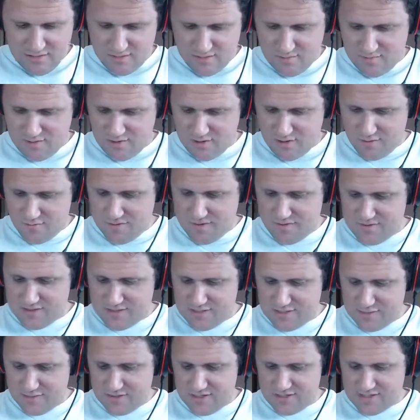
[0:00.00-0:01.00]

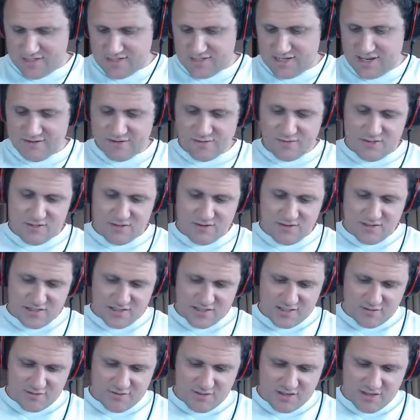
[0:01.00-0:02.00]
PVC minis, because after we do
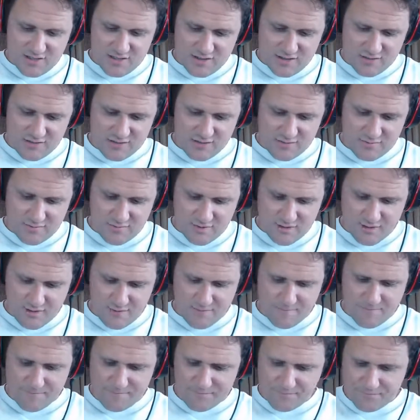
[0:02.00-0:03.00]
this, we got to do
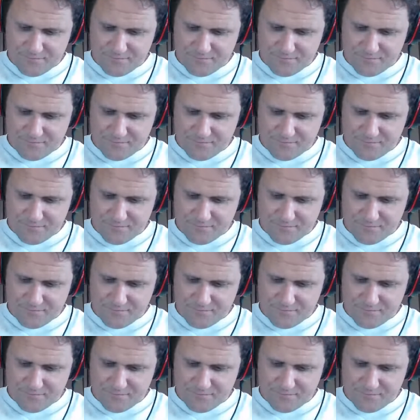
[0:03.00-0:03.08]
some